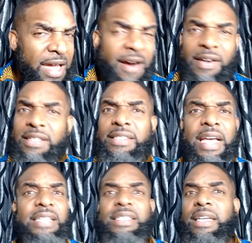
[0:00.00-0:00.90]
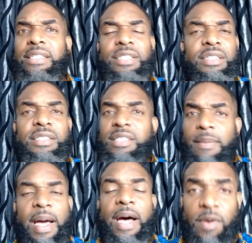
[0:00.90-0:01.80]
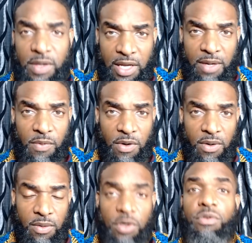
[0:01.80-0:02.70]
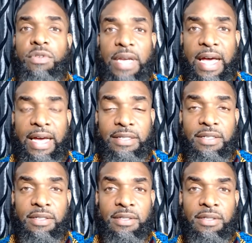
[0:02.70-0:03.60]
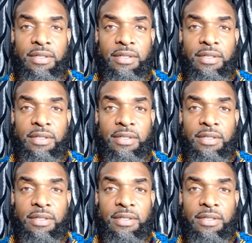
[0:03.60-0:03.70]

character assassination. Somehow they were neutralized.